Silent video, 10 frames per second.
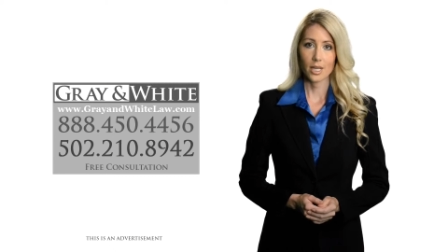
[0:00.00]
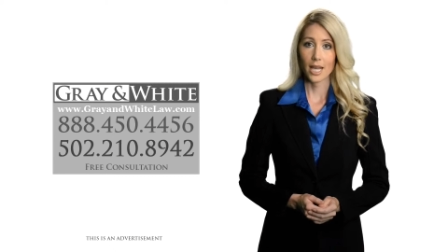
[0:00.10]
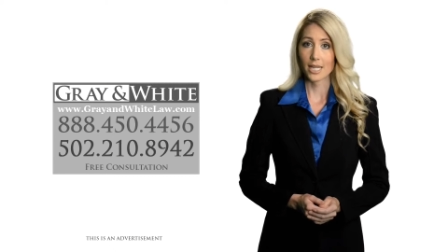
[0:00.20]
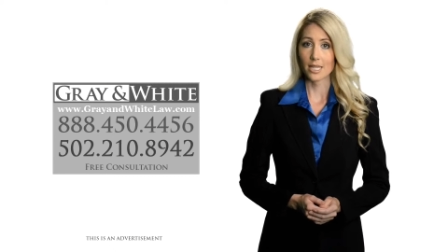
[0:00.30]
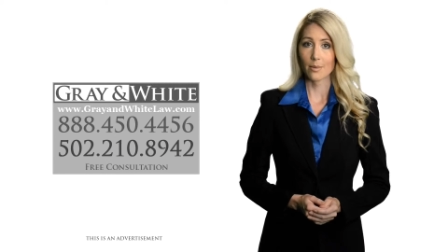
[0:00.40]

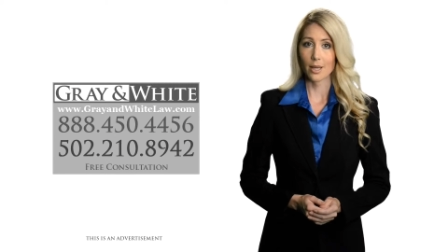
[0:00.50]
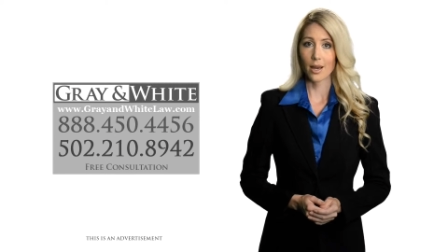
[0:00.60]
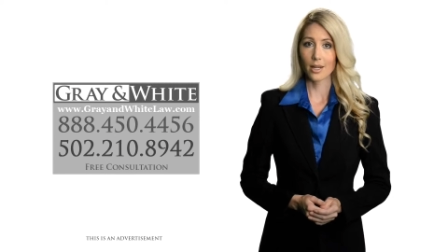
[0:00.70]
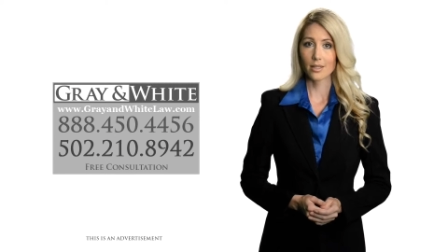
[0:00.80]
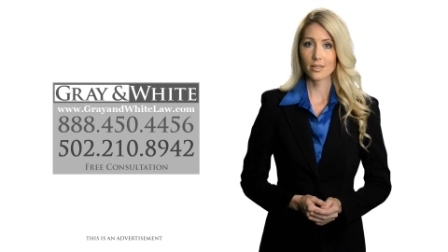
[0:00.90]

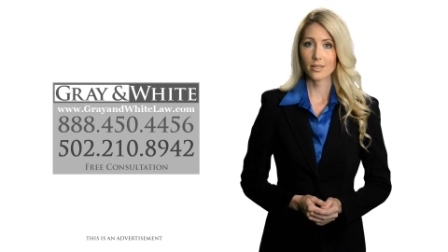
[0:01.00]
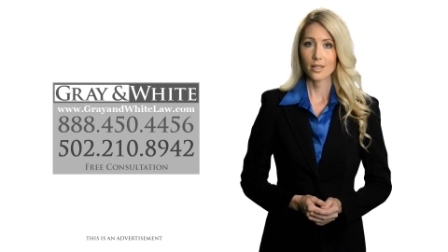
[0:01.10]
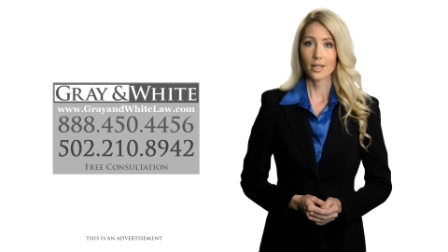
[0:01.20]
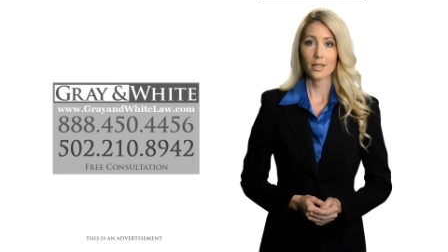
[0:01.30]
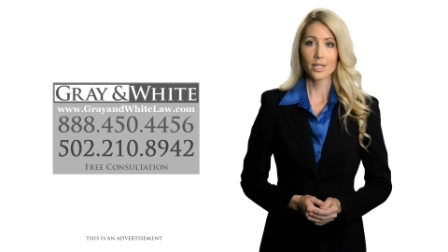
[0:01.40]
antibiotics,
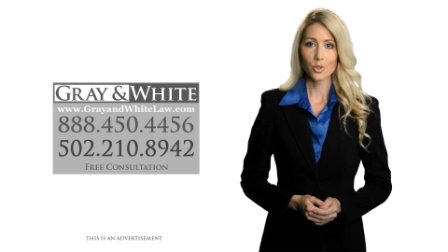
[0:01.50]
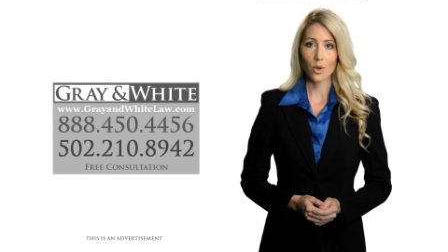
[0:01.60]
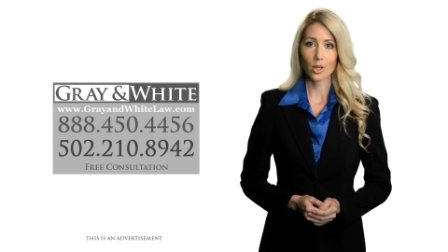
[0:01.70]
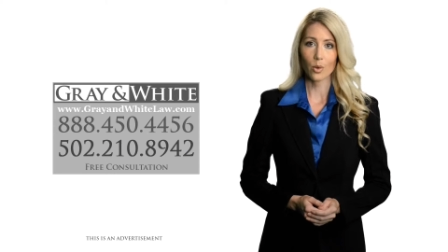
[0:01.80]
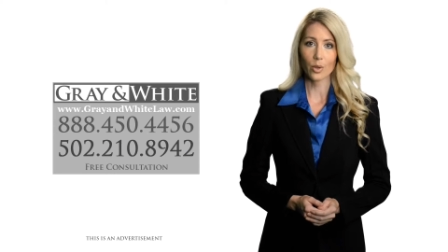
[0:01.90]

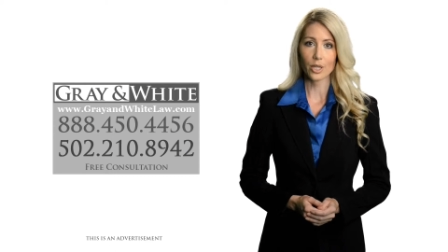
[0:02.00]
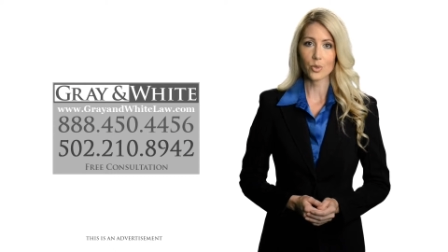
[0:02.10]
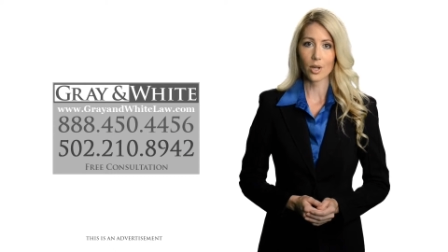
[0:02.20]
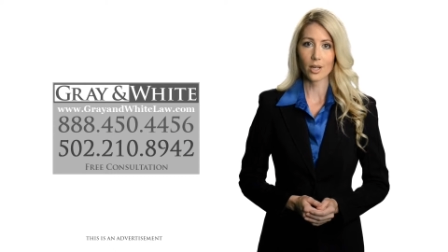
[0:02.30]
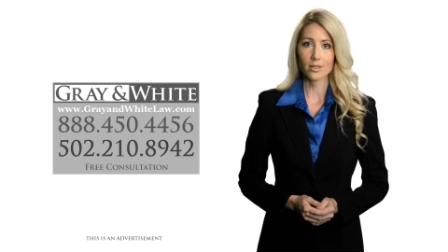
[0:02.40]
cholesterol-lowering
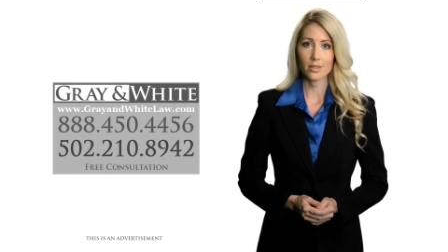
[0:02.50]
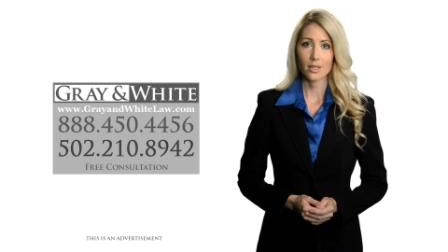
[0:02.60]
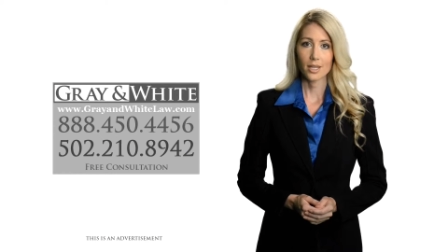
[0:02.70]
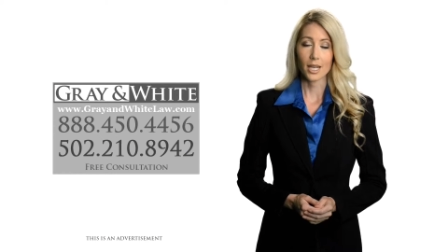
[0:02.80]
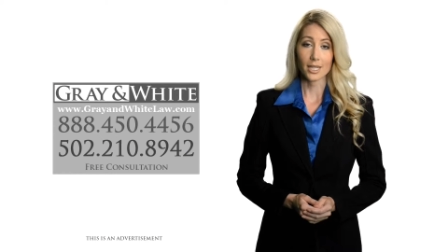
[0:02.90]
drugs,
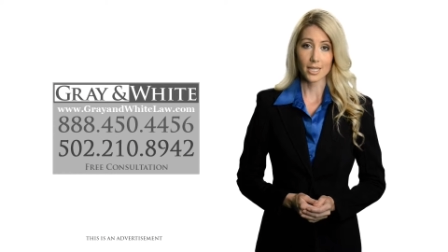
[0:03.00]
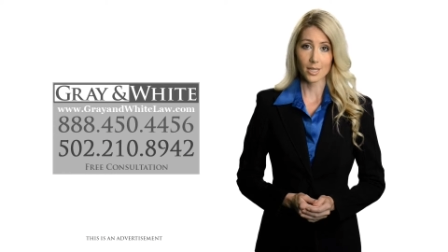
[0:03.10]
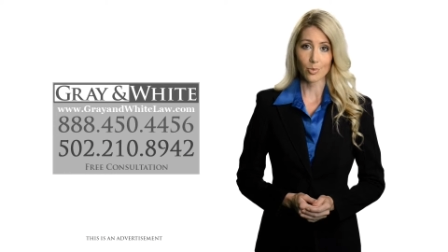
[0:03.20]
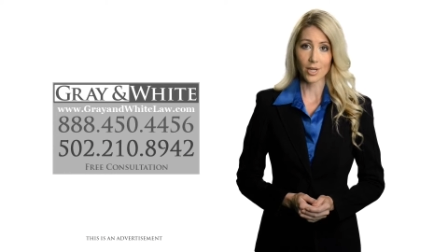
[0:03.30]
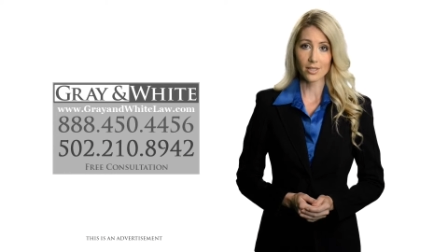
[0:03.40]

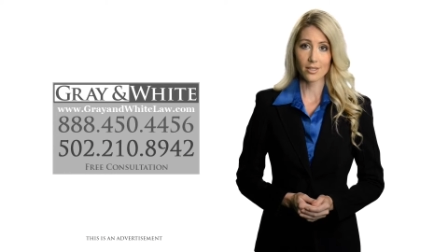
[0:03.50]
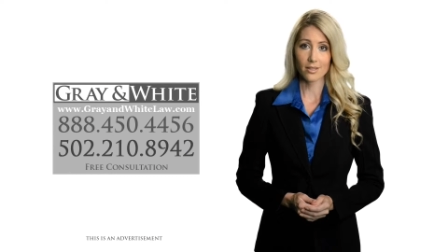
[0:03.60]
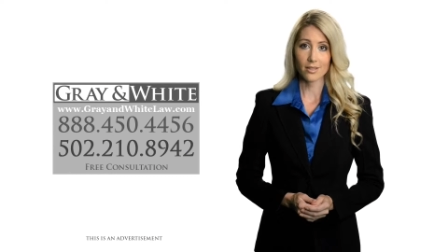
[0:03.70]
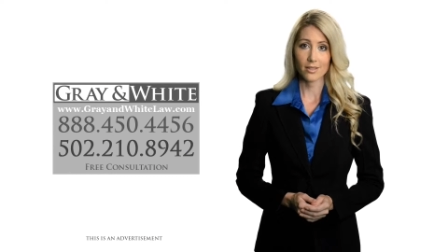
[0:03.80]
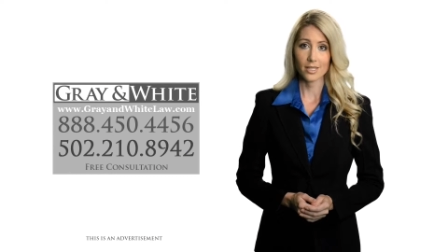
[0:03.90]

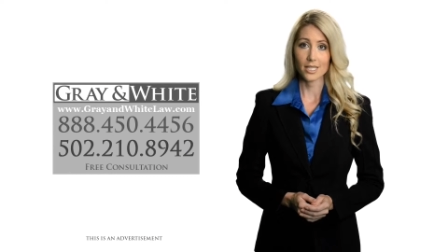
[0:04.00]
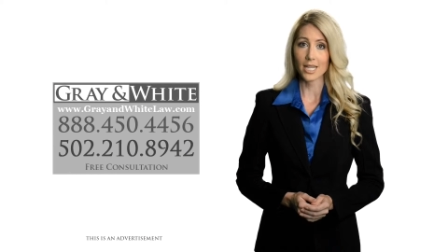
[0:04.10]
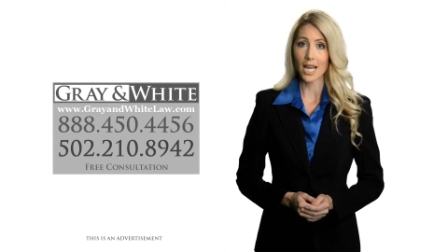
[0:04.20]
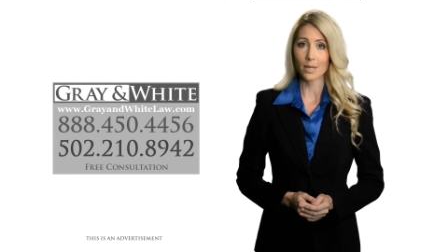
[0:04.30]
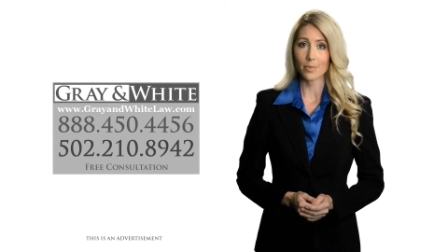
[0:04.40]
antidepressants,
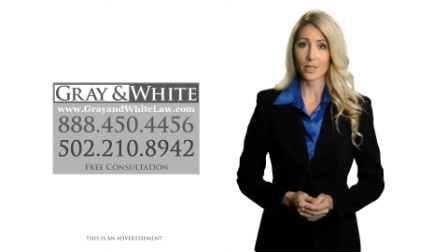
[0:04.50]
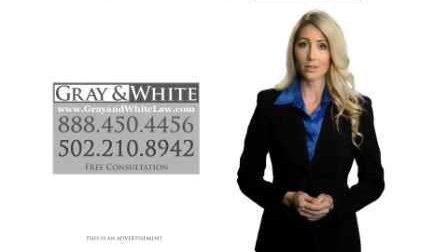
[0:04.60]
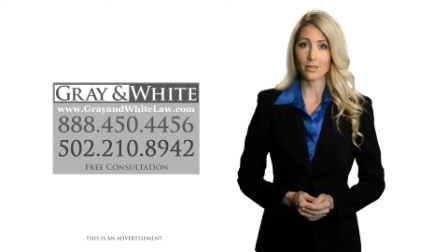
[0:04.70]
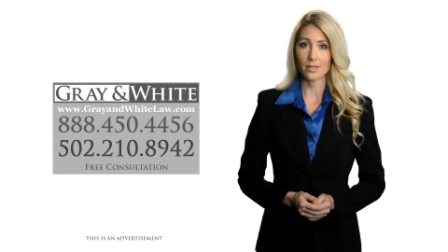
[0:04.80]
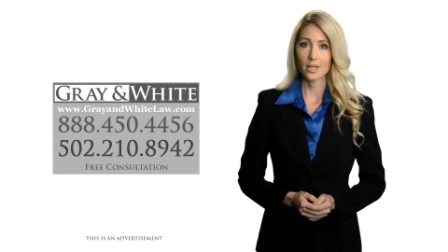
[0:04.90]
diet
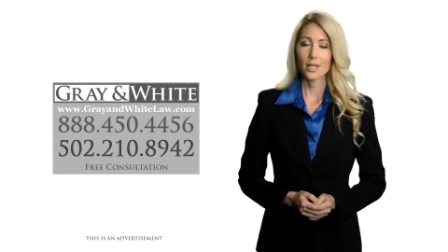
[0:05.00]
pills,